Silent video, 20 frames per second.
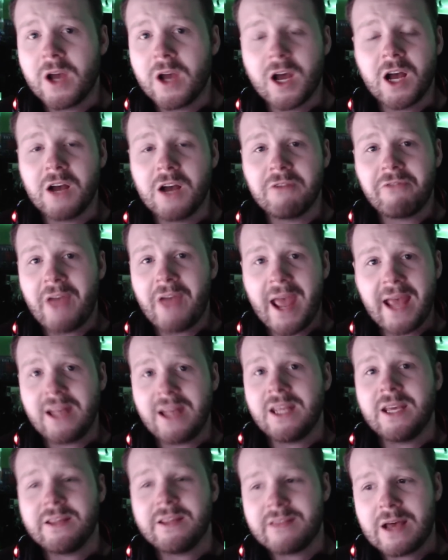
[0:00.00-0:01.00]
of
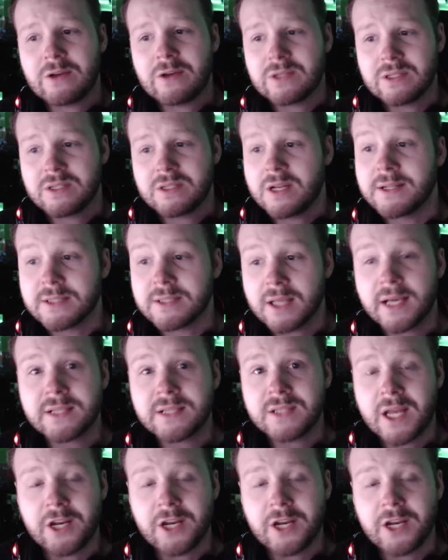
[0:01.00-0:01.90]
any Thousand Sons list,